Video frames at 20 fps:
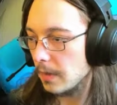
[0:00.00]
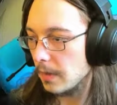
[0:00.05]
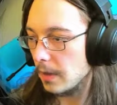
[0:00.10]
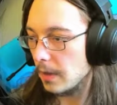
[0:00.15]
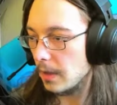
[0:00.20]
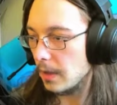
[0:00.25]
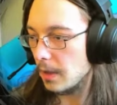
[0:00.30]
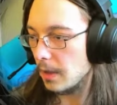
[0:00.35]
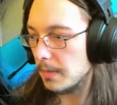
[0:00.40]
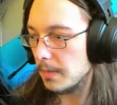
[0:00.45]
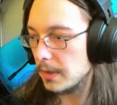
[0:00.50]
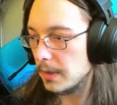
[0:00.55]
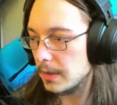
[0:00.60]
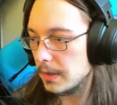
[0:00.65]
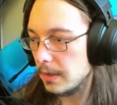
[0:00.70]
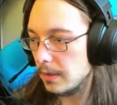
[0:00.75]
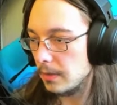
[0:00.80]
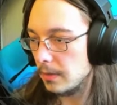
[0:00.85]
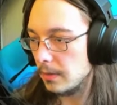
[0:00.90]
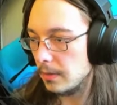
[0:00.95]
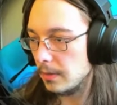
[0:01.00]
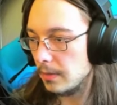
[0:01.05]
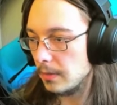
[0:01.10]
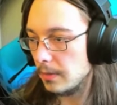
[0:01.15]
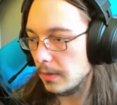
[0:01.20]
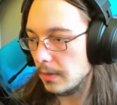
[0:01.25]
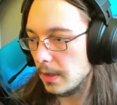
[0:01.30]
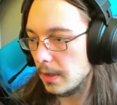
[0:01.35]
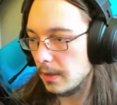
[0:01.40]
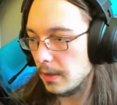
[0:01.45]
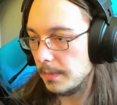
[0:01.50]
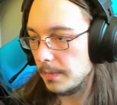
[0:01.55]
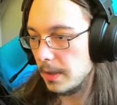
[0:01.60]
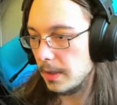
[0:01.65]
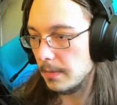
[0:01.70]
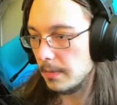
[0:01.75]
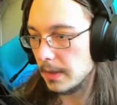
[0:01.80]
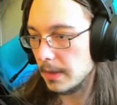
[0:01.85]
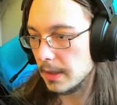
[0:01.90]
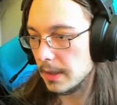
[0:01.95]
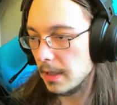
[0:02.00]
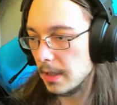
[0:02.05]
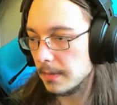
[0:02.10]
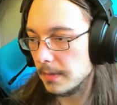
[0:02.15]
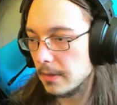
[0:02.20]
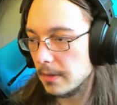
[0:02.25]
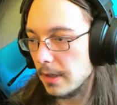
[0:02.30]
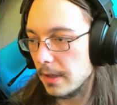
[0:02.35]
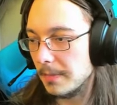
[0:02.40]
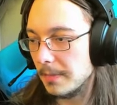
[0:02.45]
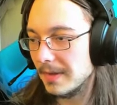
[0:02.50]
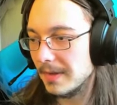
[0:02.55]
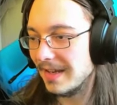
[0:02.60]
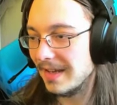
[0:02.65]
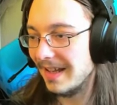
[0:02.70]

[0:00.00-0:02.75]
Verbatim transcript: Uh, I uh, missed you, uh, the Pyramids game stream.